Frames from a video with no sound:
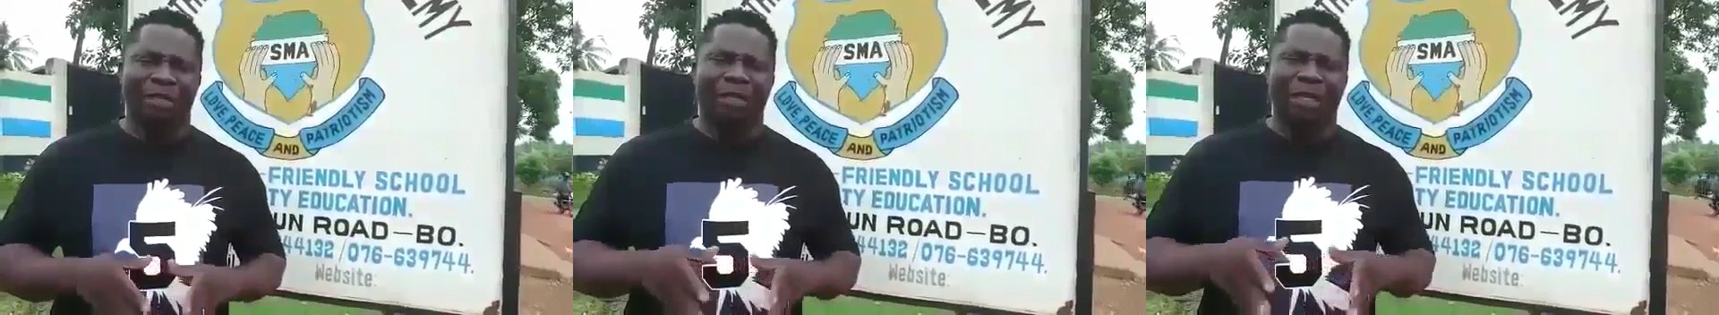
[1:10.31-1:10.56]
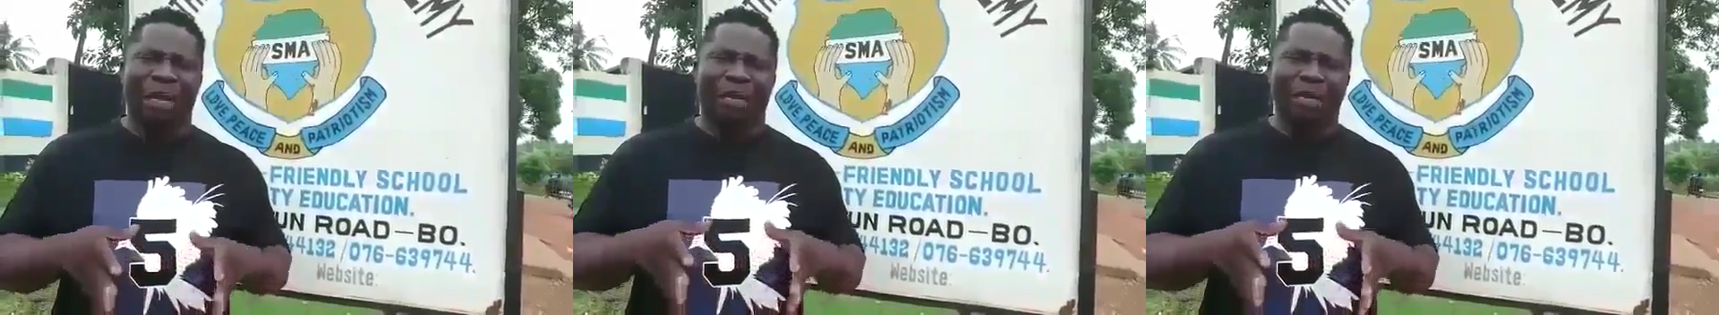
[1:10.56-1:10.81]

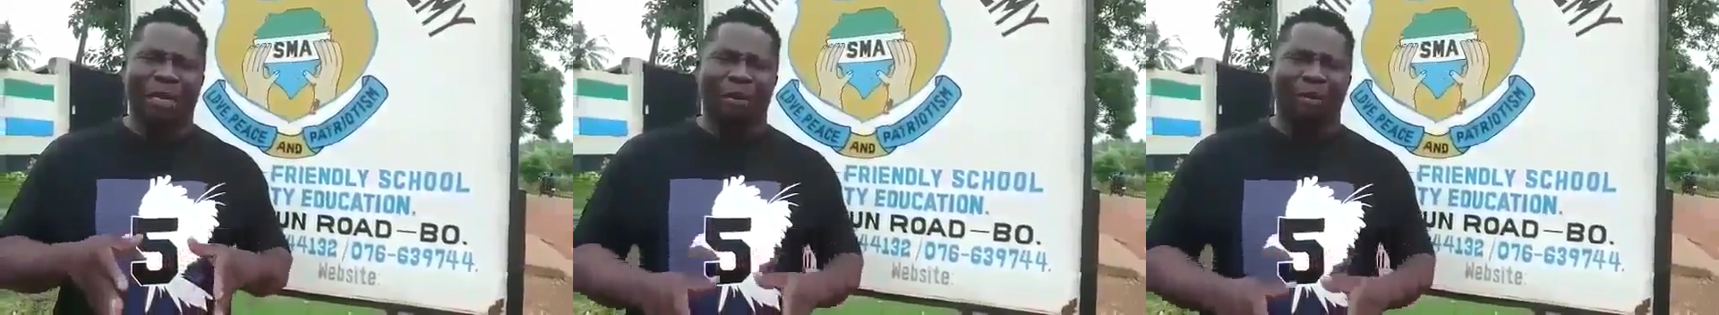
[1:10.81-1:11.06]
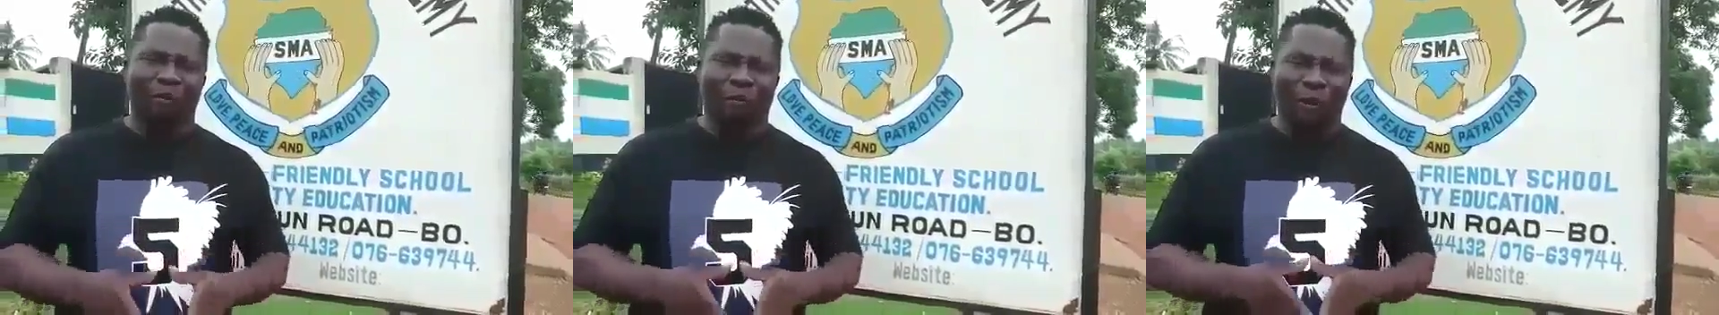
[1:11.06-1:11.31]
And say now they
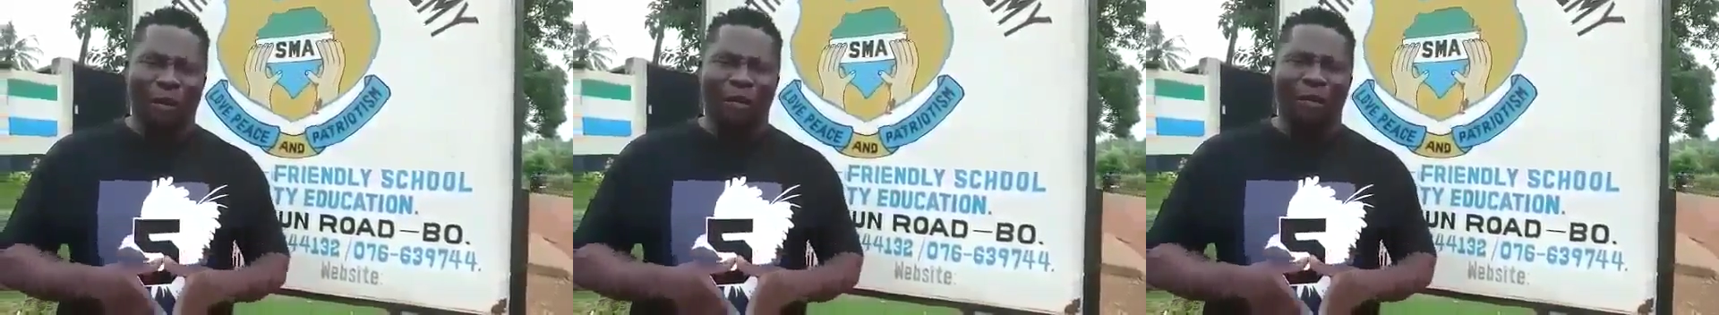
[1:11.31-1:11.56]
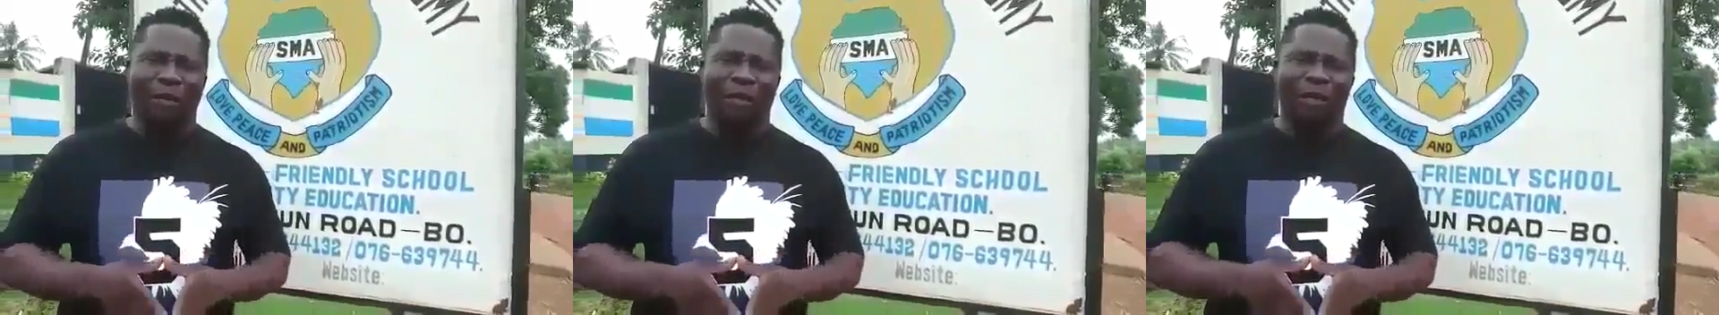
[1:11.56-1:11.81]
don't go
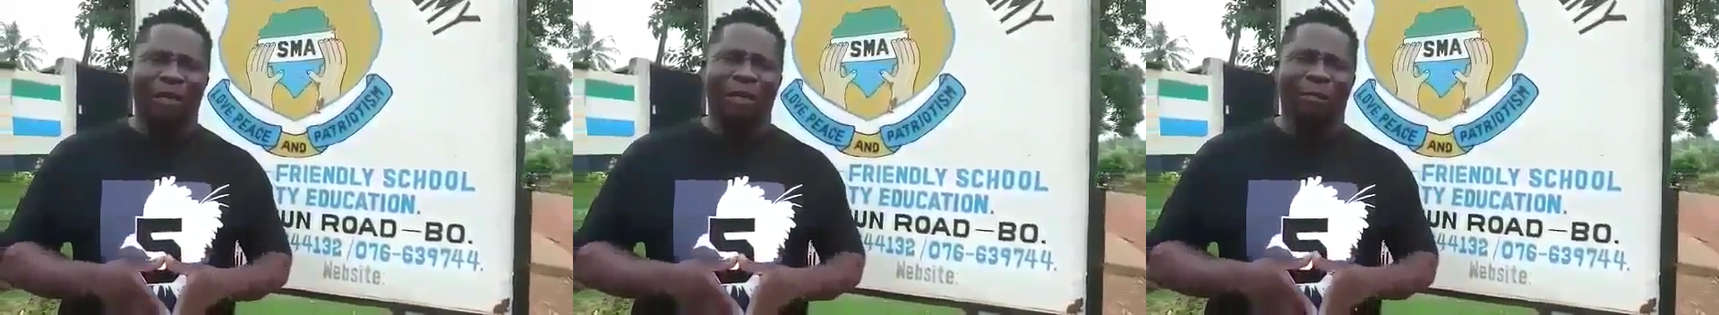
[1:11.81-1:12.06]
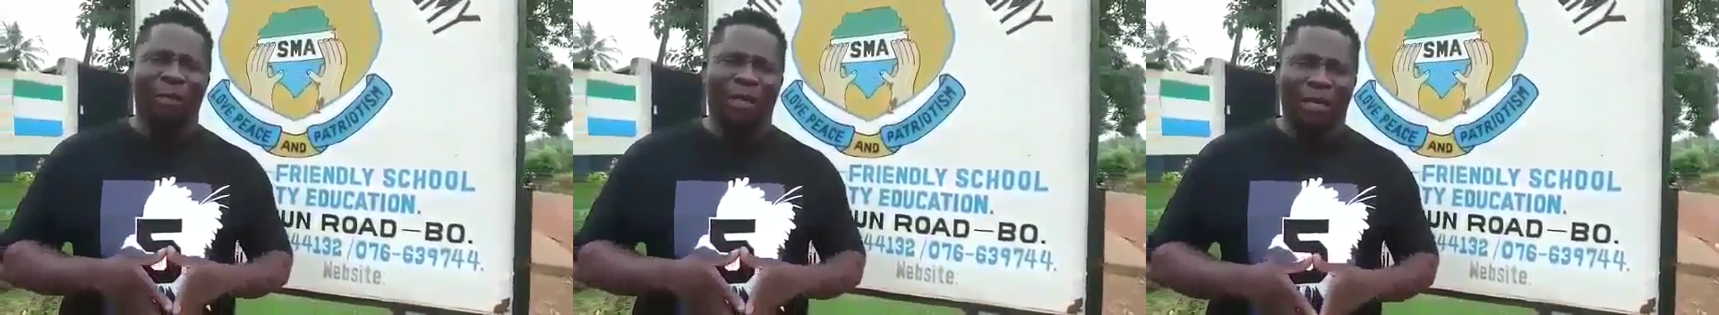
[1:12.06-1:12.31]
find
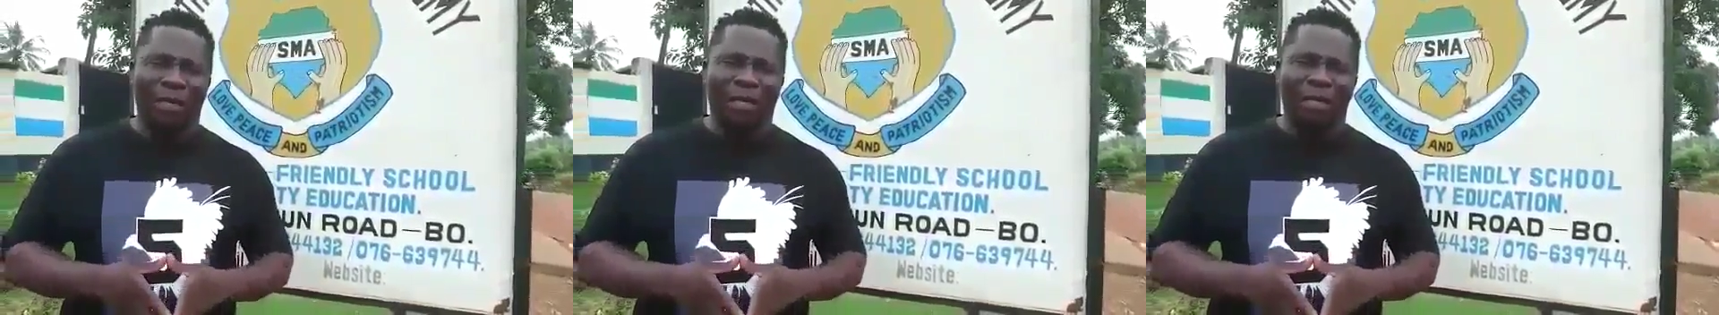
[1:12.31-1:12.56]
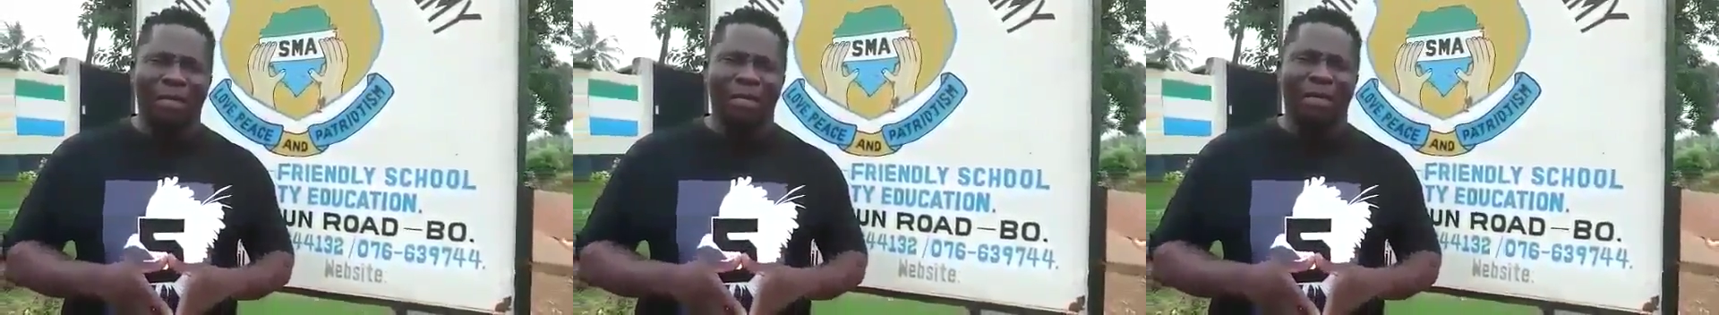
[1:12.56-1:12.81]
the
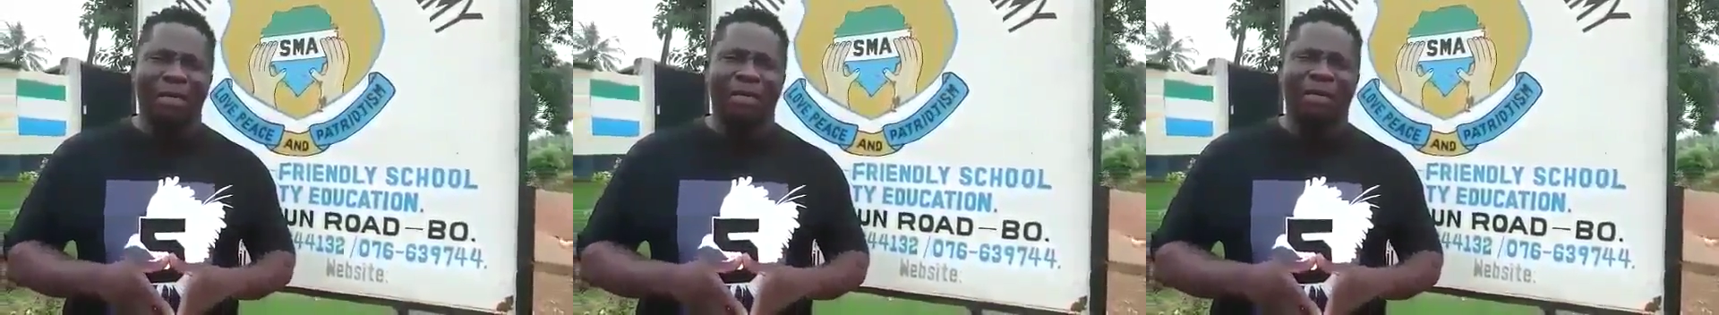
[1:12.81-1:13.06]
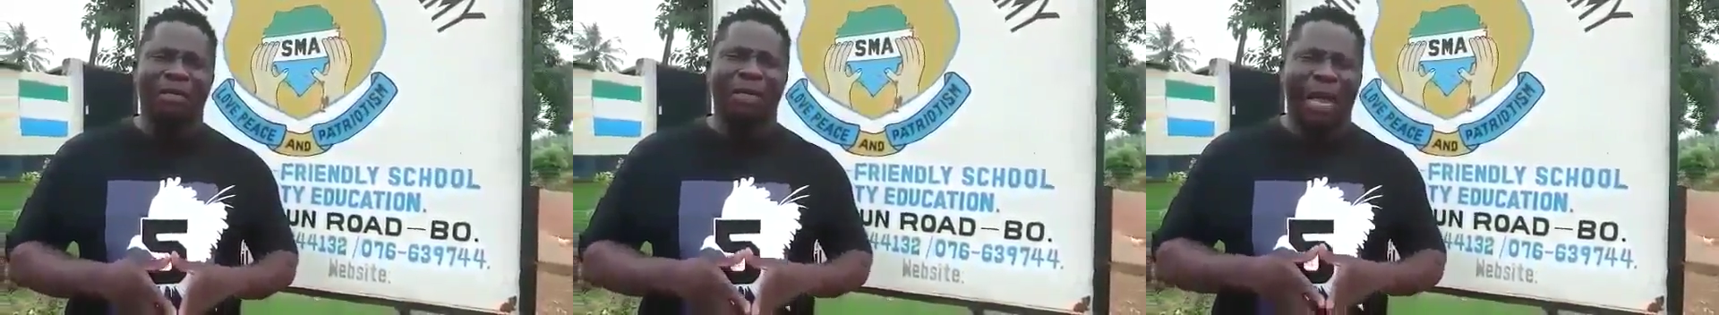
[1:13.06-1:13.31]
picking
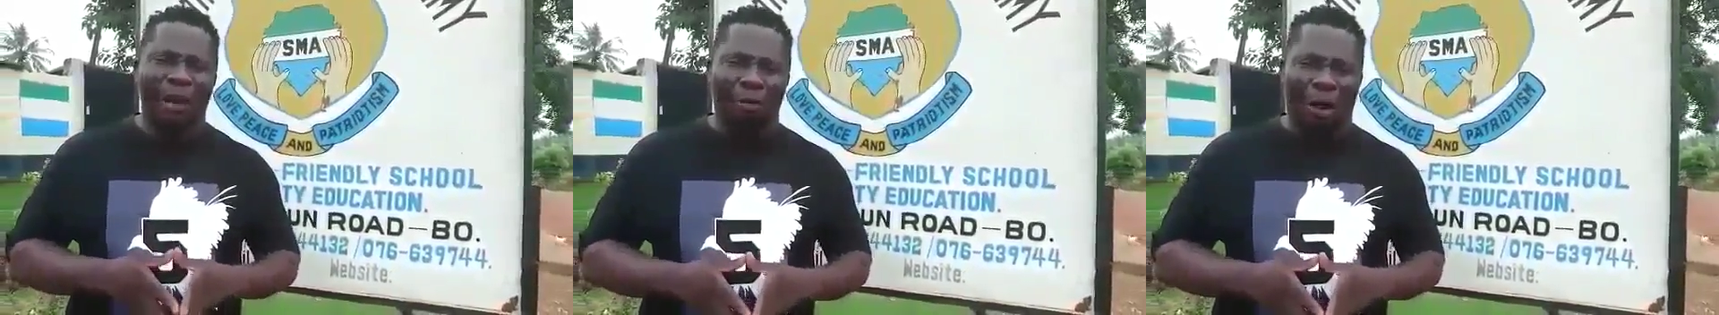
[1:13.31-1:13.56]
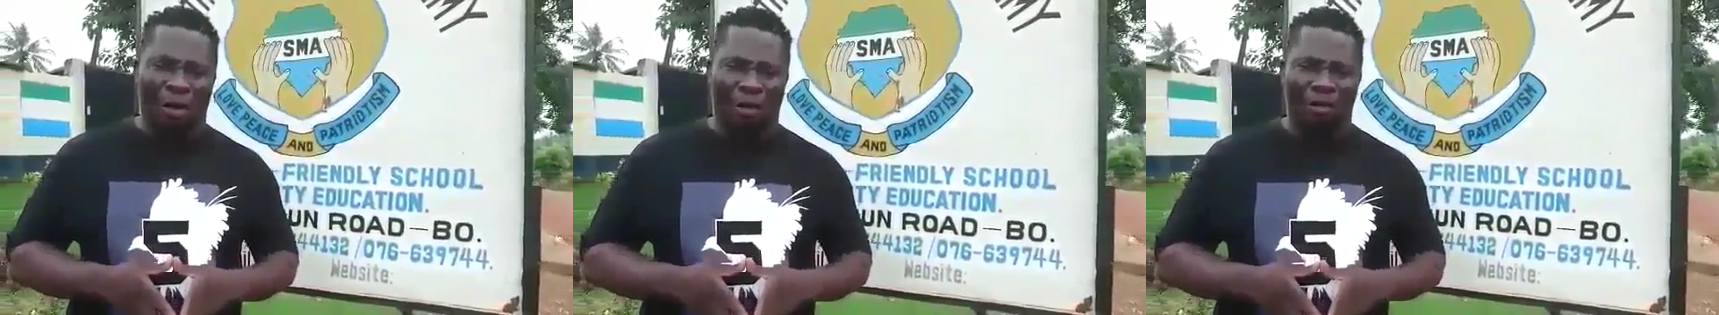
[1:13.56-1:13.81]

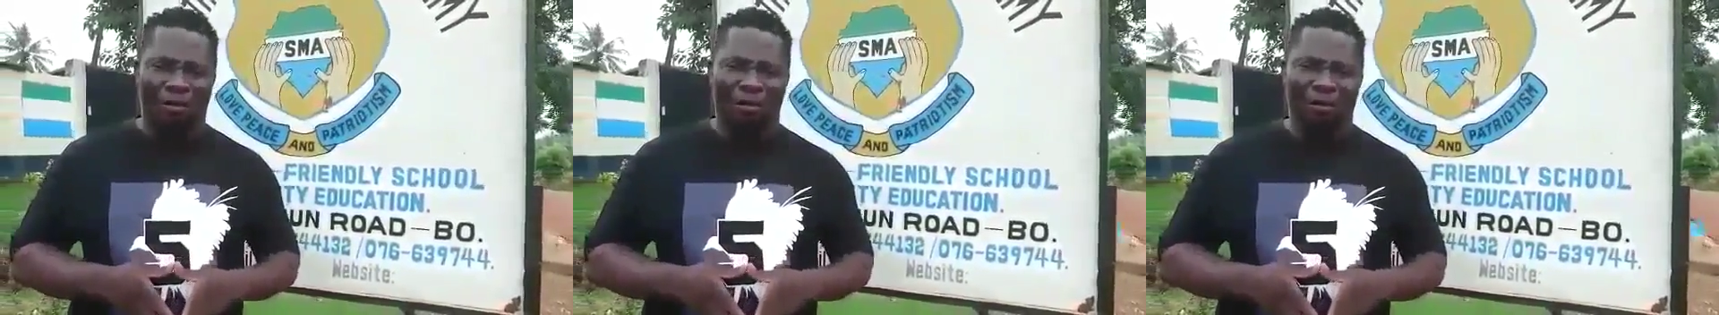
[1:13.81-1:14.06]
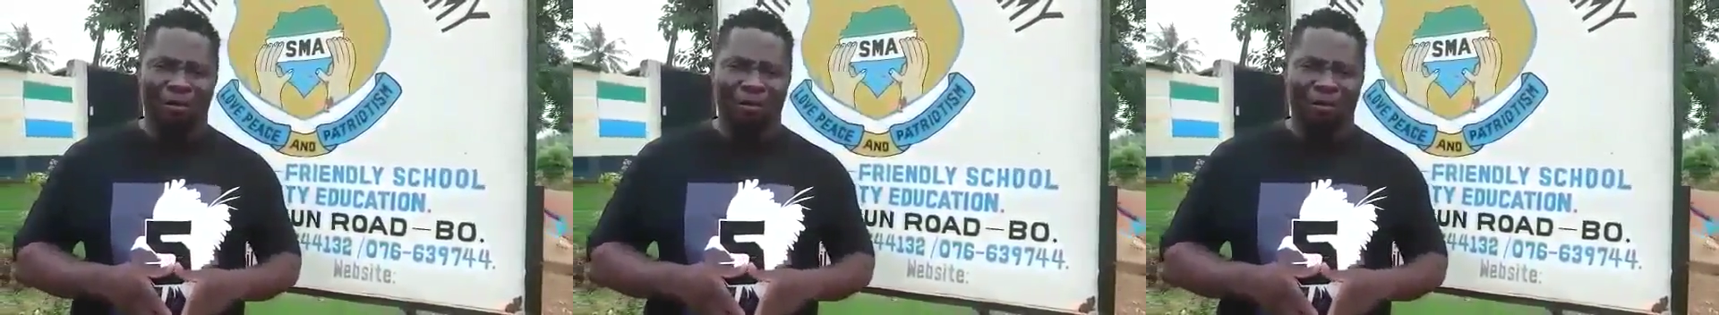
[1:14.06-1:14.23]
die one.